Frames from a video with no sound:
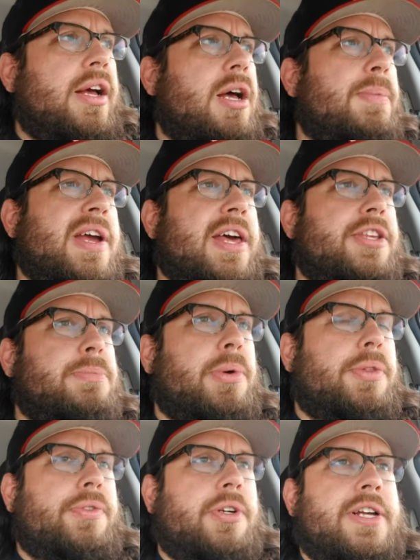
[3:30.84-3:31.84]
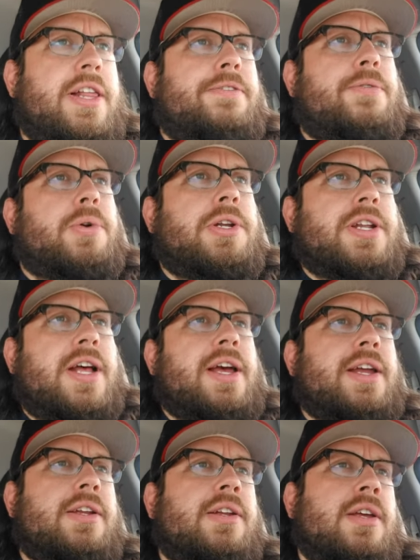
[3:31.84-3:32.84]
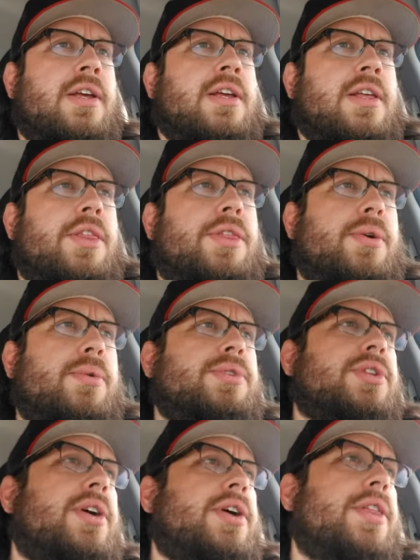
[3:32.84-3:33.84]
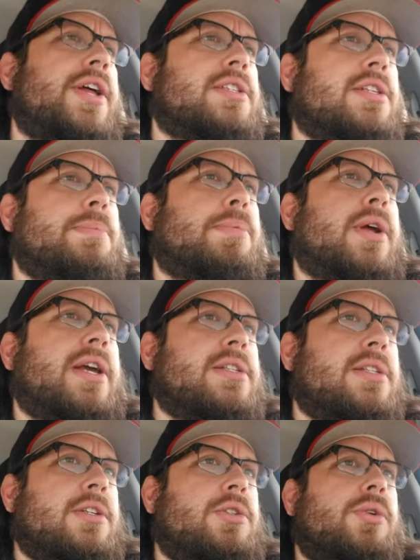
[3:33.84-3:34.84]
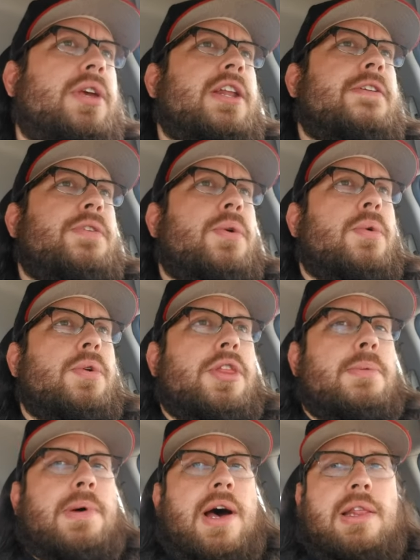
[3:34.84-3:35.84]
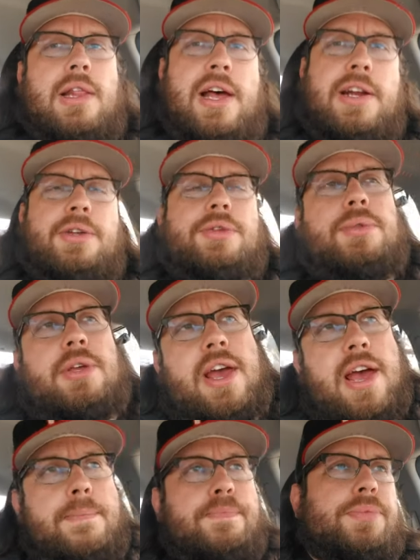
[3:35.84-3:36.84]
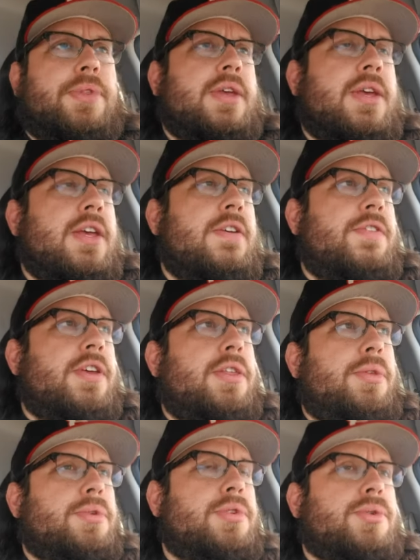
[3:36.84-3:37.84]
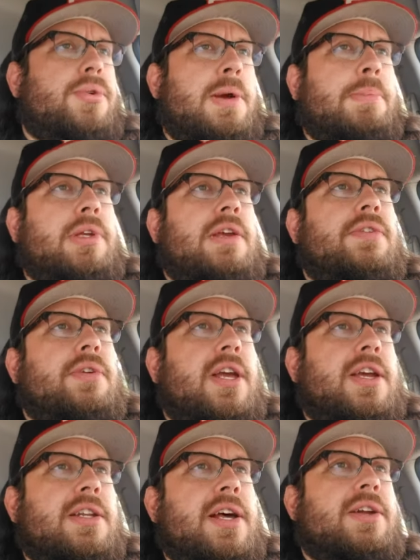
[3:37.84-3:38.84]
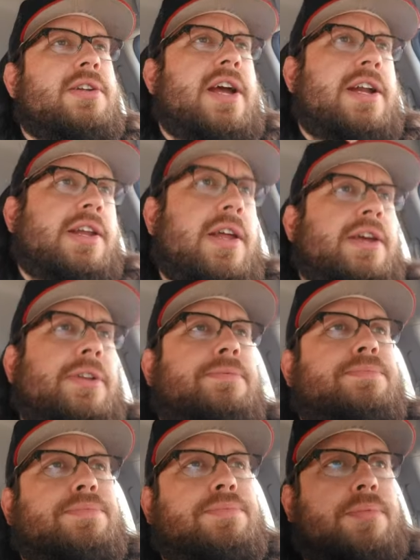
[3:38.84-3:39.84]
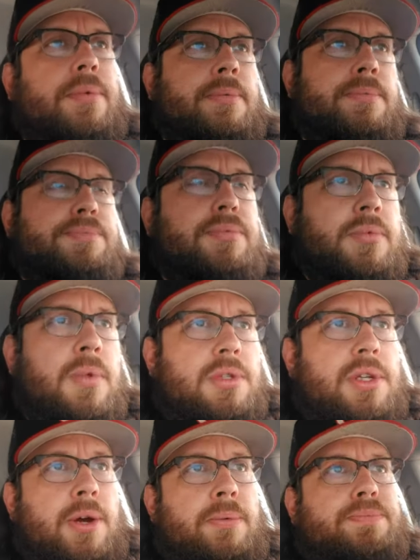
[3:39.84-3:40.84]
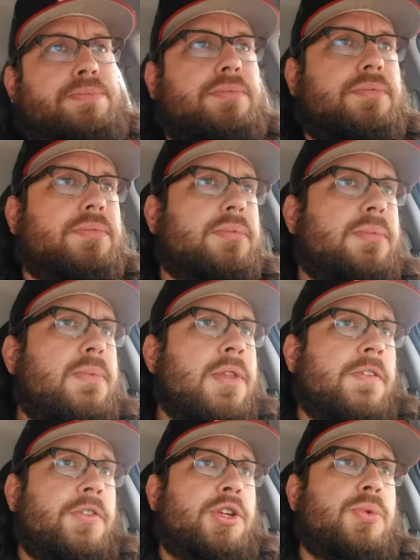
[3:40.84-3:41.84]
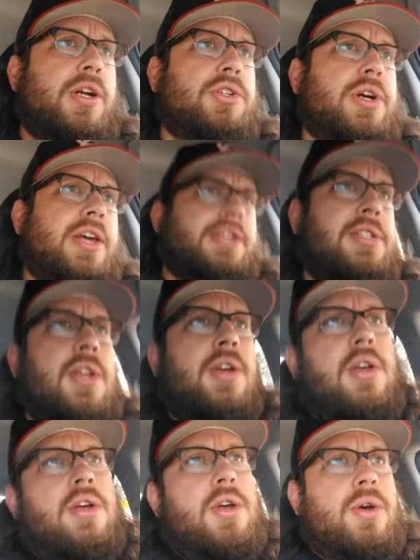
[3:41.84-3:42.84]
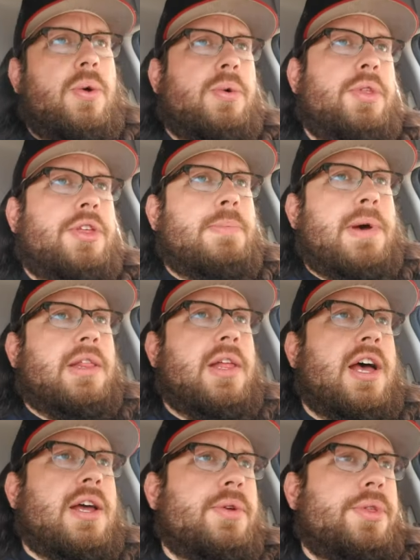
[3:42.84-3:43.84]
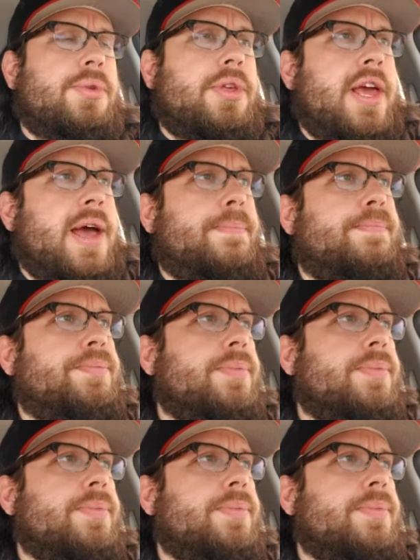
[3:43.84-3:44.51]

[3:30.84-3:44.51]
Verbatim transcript: Um, I got these both for $1.49. Those are that's the price that you get if you order them online or through the app. If you get through the store, I believe they're like $1.99. So if you do want to try these, order them online or through the app.